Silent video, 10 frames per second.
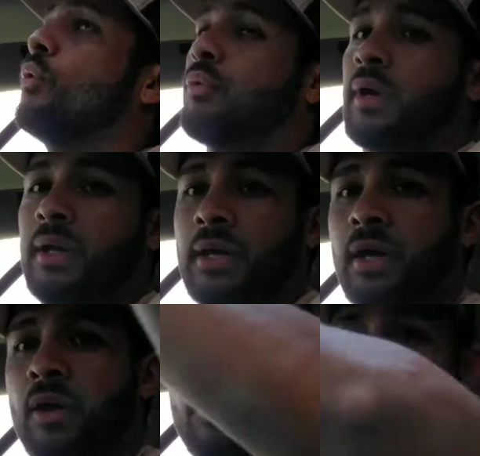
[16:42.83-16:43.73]

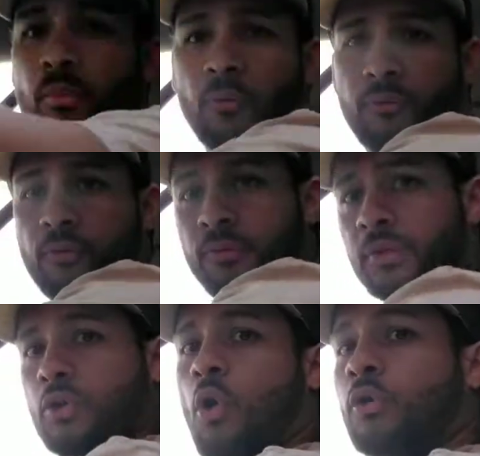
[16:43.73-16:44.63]
already removed
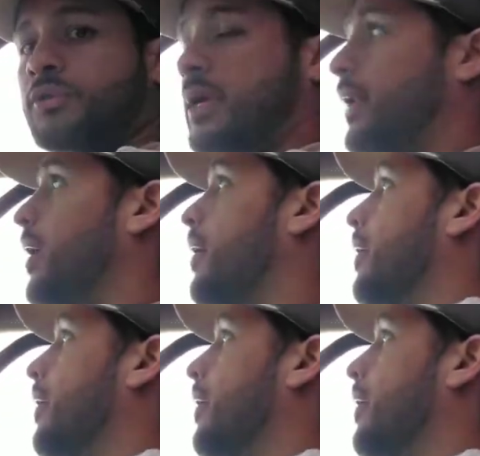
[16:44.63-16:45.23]
this whole side,